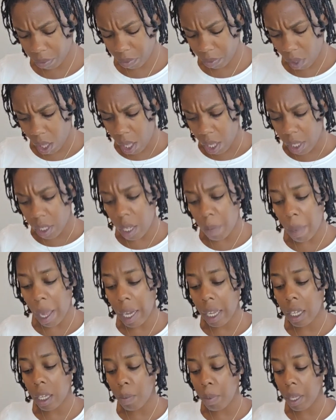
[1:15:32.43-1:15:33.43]
Somebody
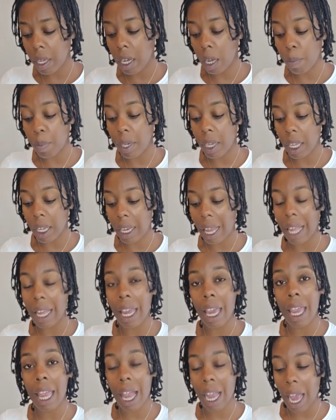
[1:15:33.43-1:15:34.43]
could be coming in like,
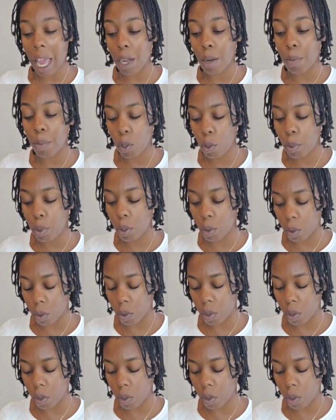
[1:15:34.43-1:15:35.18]
hey, I got a boo-boo.